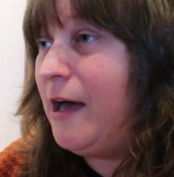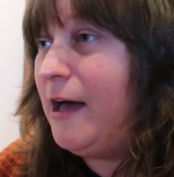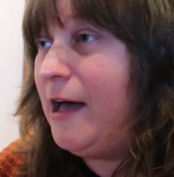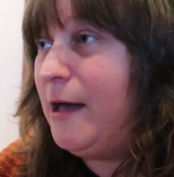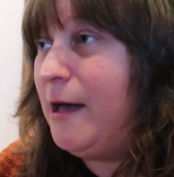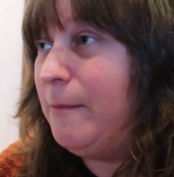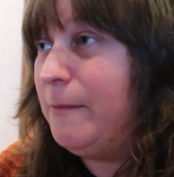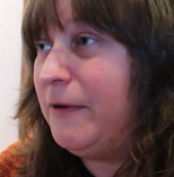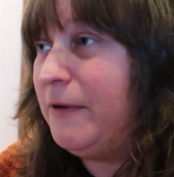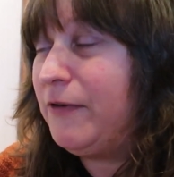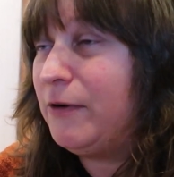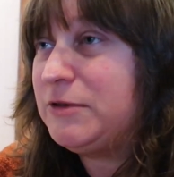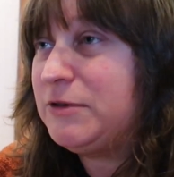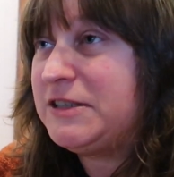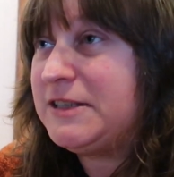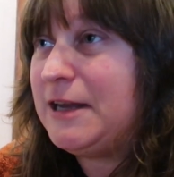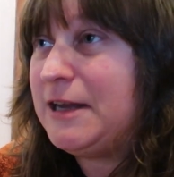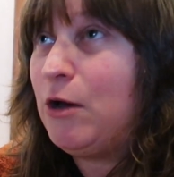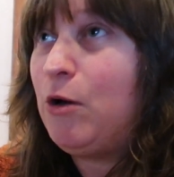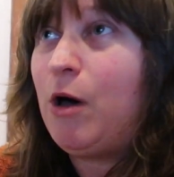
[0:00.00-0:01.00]
If I was
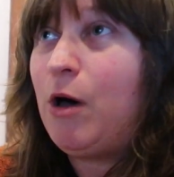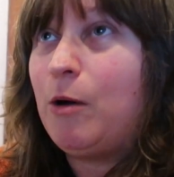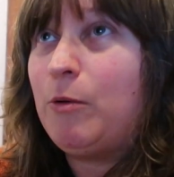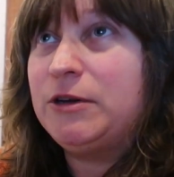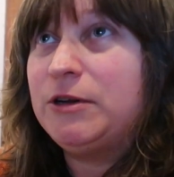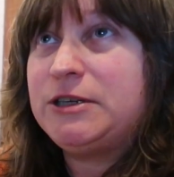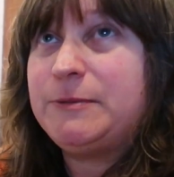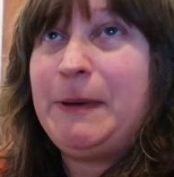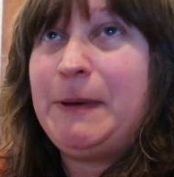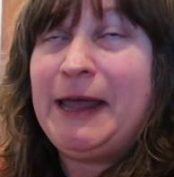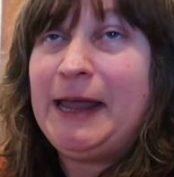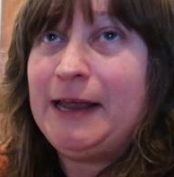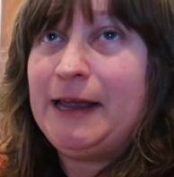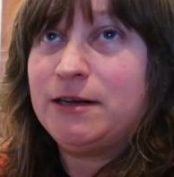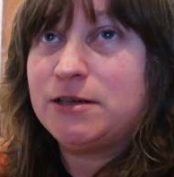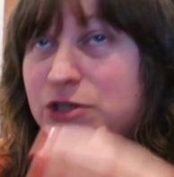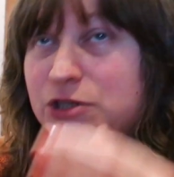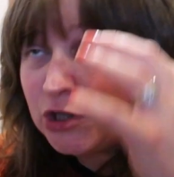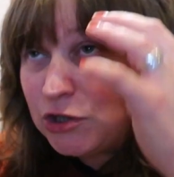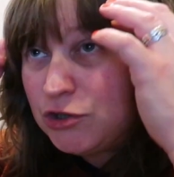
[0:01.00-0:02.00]
to say, oh, I want to
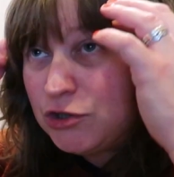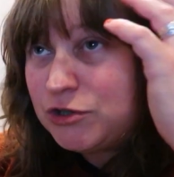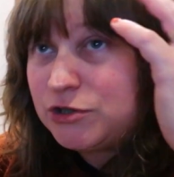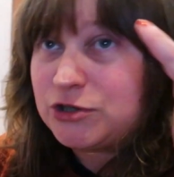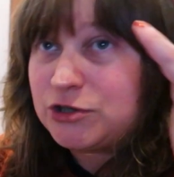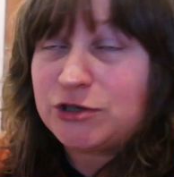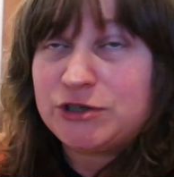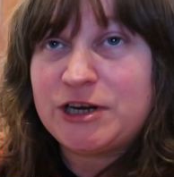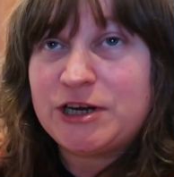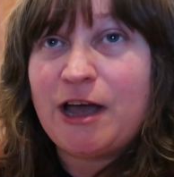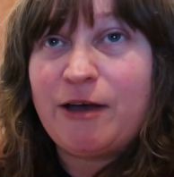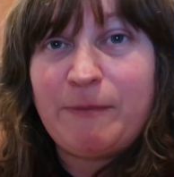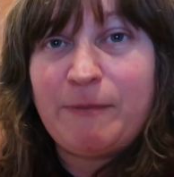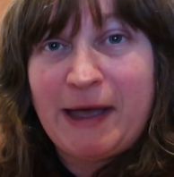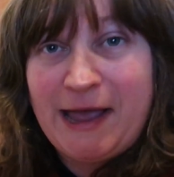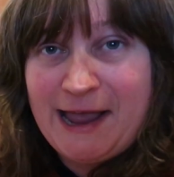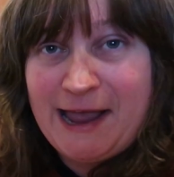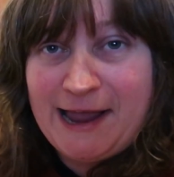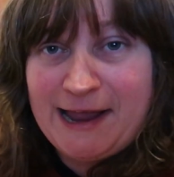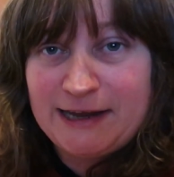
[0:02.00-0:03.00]
paint such and such out of my
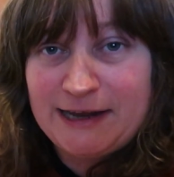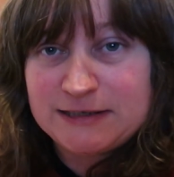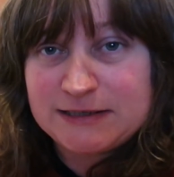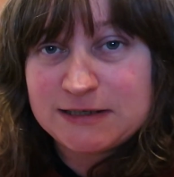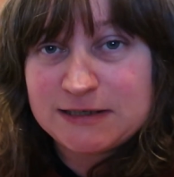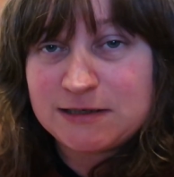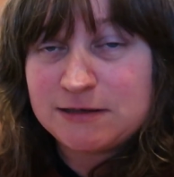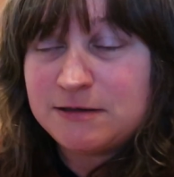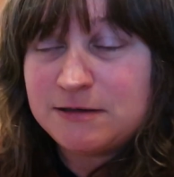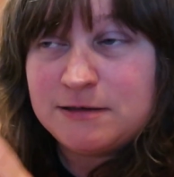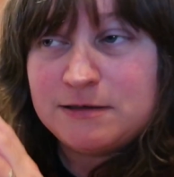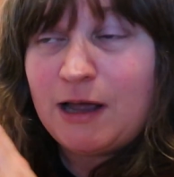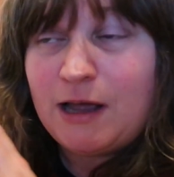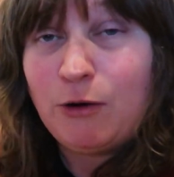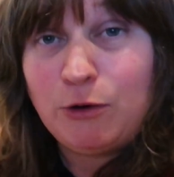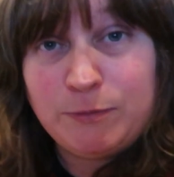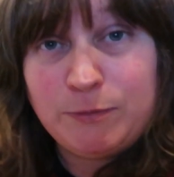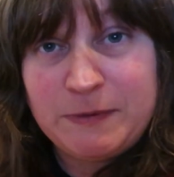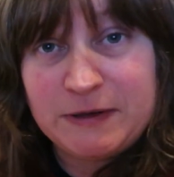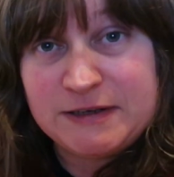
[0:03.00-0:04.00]
head,
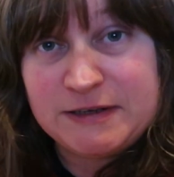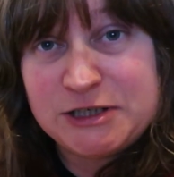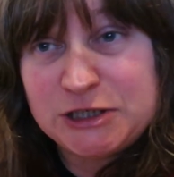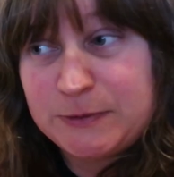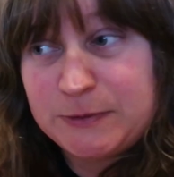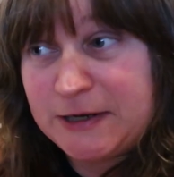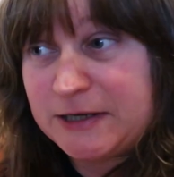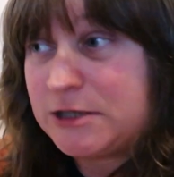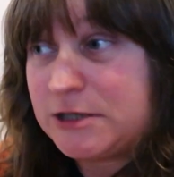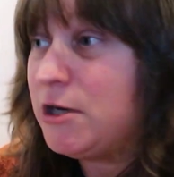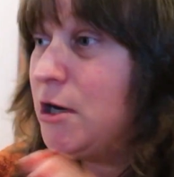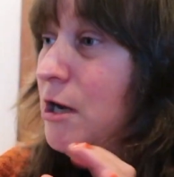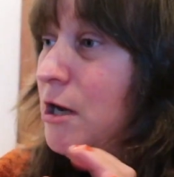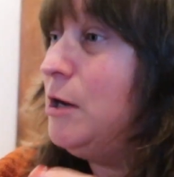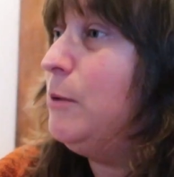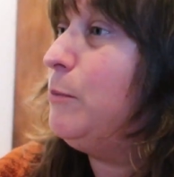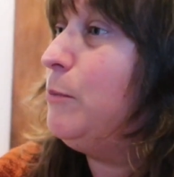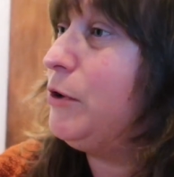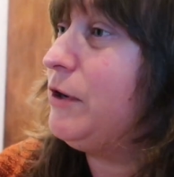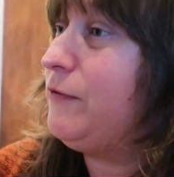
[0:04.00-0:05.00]
I wouldn't be able to do it.
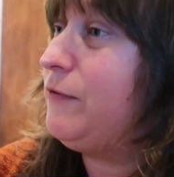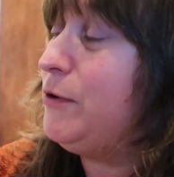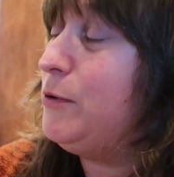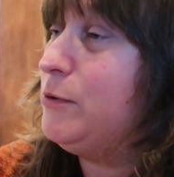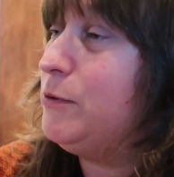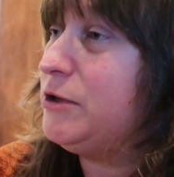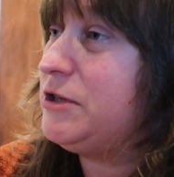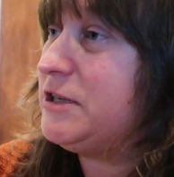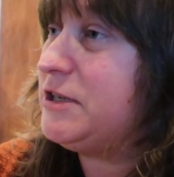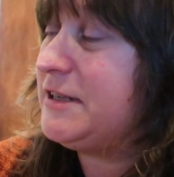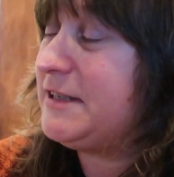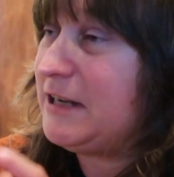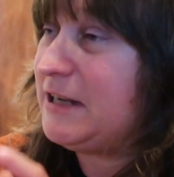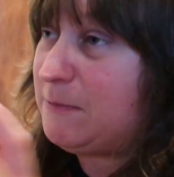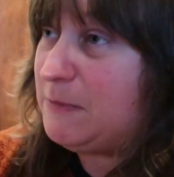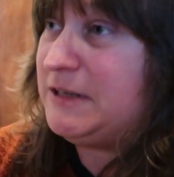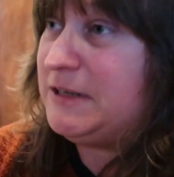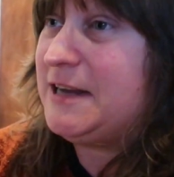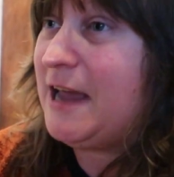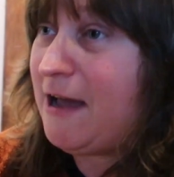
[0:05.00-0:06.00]
But if you were to
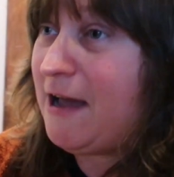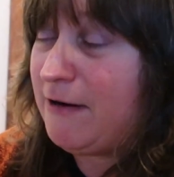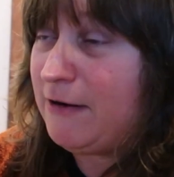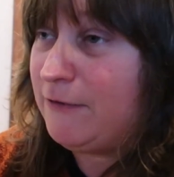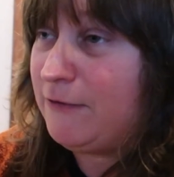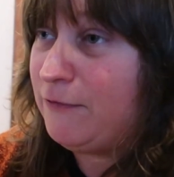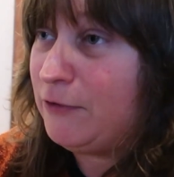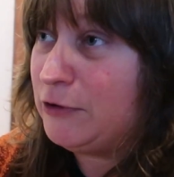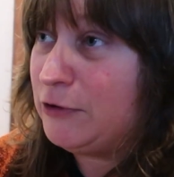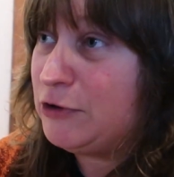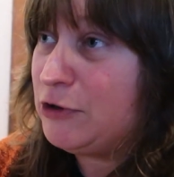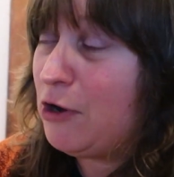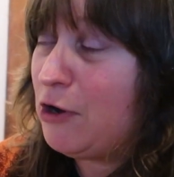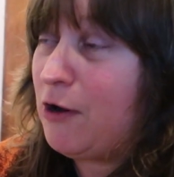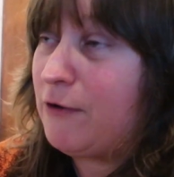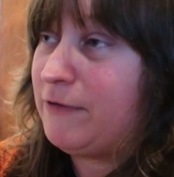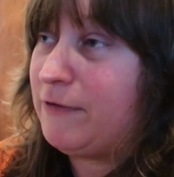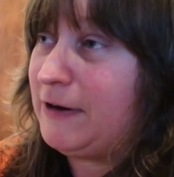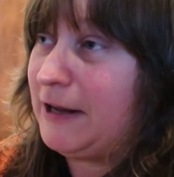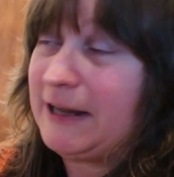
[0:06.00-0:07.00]
sit me down in front
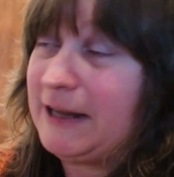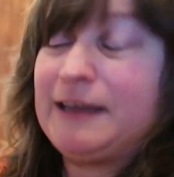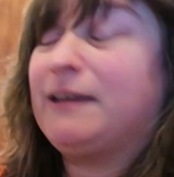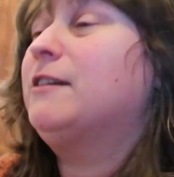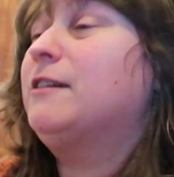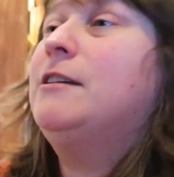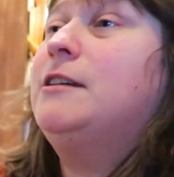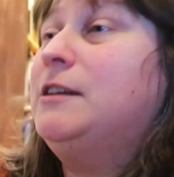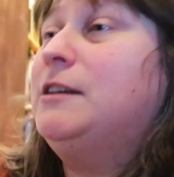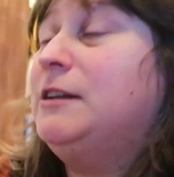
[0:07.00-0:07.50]
of, like,